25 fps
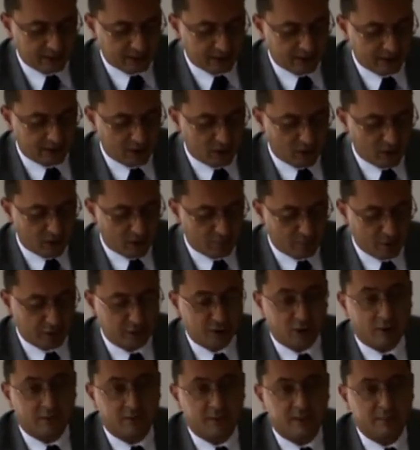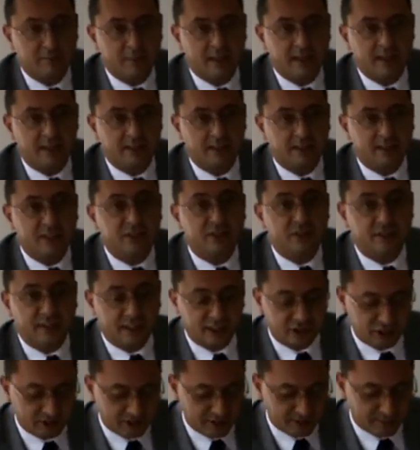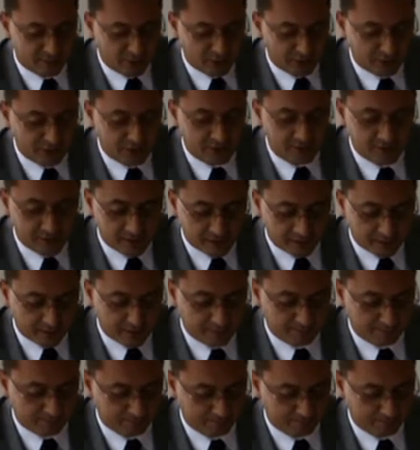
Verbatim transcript: uh, or most often by the International Monetary Fund.